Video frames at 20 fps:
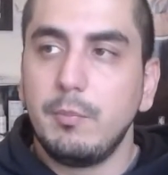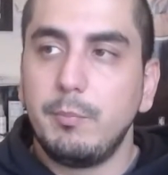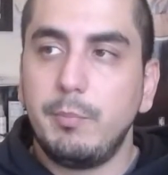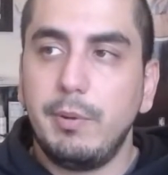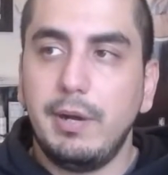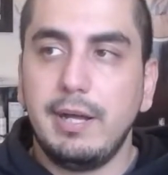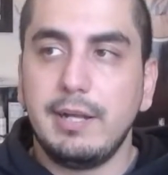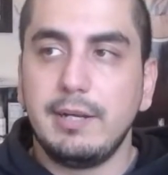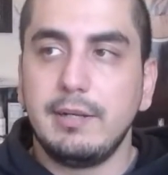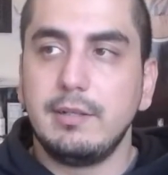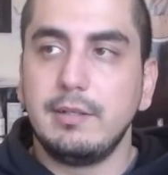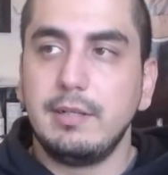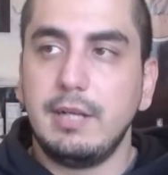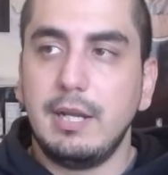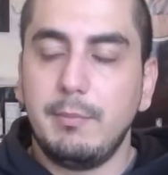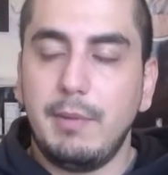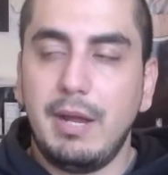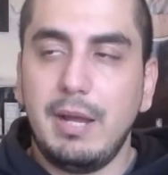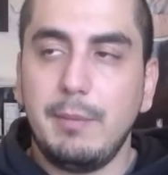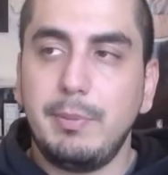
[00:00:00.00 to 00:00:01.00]
But
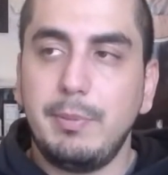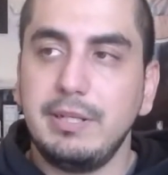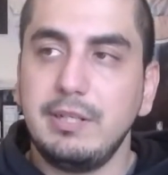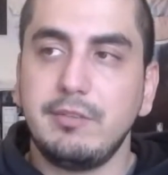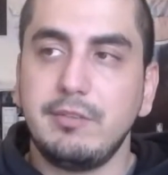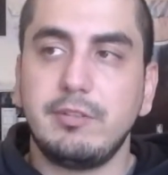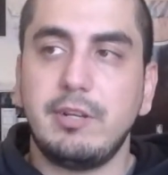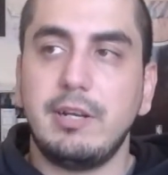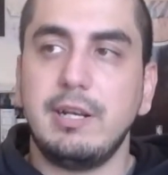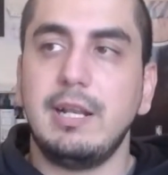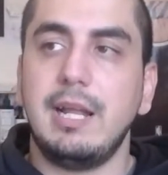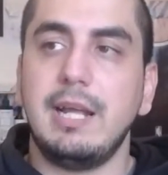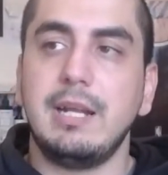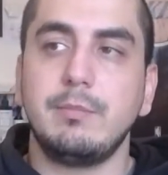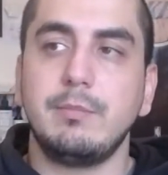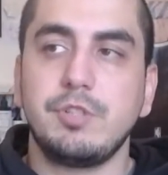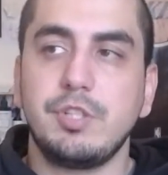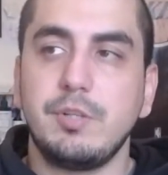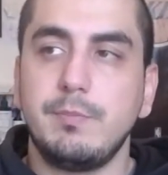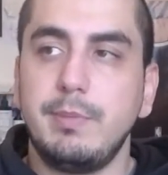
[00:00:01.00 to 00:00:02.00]
in my opinion, starting
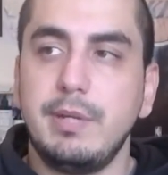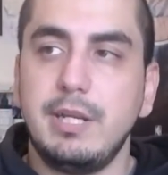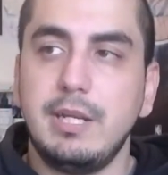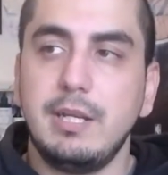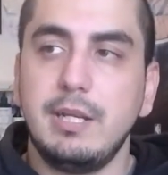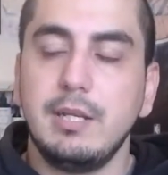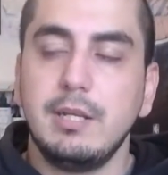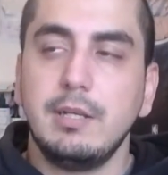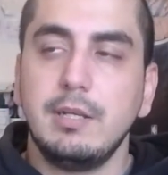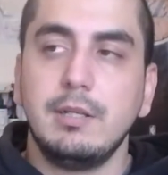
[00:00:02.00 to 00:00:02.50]
lineup should be